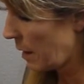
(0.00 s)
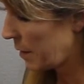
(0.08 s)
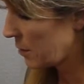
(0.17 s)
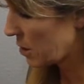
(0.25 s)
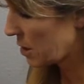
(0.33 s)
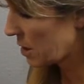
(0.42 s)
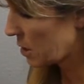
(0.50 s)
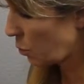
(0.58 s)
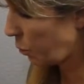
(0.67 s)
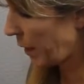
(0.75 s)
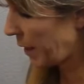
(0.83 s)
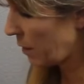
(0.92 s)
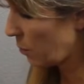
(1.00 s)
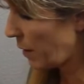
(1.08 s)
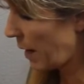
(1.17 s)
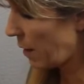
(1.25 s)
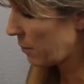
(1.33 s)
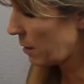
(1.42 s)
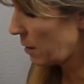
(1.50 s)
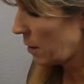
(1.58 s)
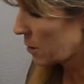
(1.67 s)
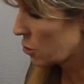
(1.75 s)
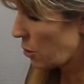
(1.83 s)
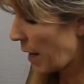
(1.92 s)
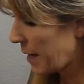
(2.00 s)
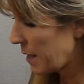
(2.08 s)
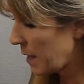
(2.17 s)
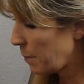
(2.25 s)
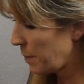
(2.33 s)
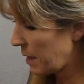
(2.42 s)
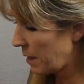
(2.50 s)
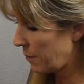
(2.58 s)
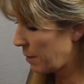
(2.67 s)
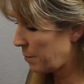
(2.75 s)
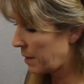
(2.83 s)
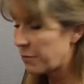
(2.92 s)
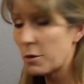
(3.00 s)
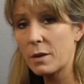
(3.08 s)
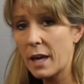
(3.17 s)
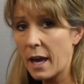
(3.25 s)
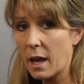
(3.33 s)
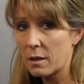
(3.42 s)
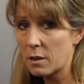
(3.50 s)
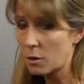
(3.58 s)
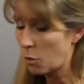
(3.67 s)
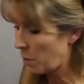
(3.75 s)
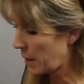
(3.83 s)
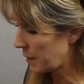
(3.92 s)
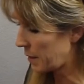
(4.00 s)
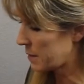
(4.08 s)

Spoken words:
And just swing it around. Try and keep it even, but if you can't, you know what?